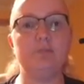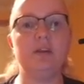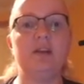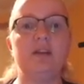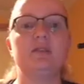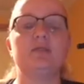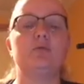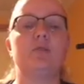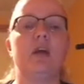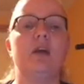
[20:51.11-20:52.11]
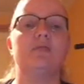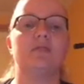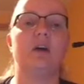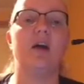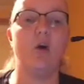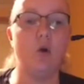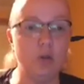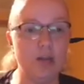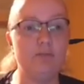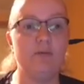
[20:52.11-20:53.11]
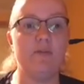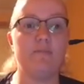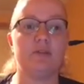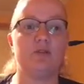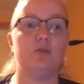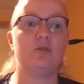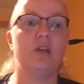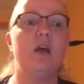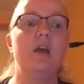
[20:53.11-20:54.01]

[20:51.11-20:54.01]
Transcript: but it is still there, and there's a whole heap of episodes